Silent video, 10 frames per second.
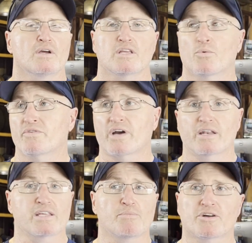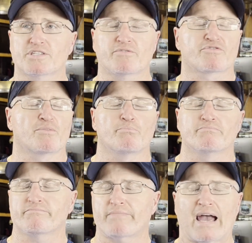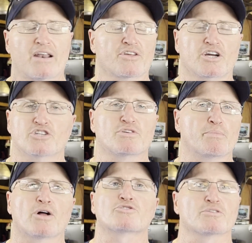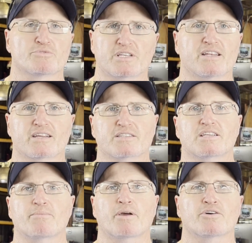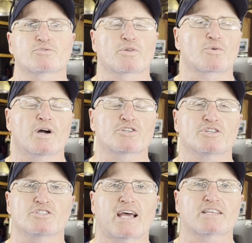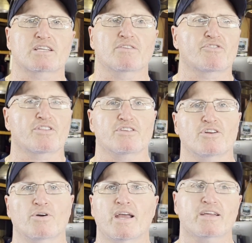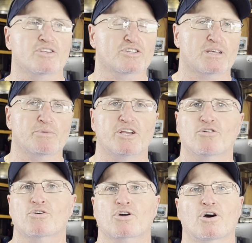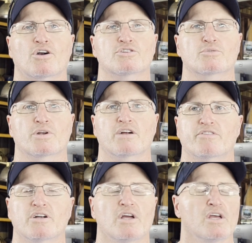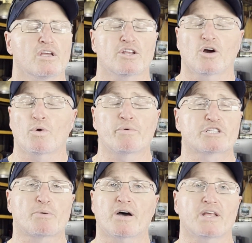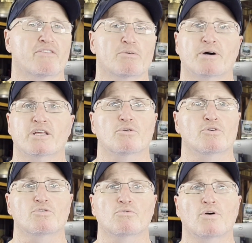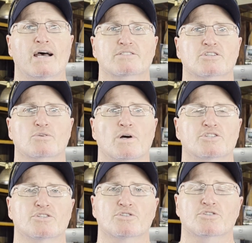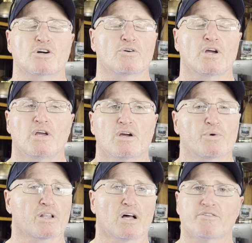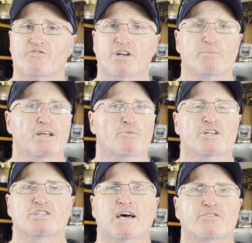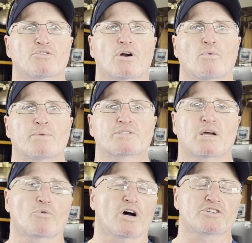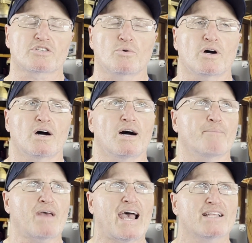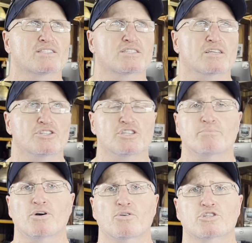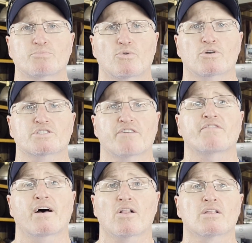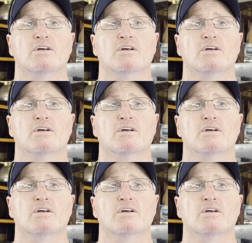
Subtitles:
You know, we've gotten emails even from out of the country, Belgium, sending us emails with questions, asking for, you know, hey, can you send me hero cards or whatever. Awesome. You know, we respond to everybody who asks us questions. So we'd love for anybody to reach out through our website. We're also at CG Motorsports FL.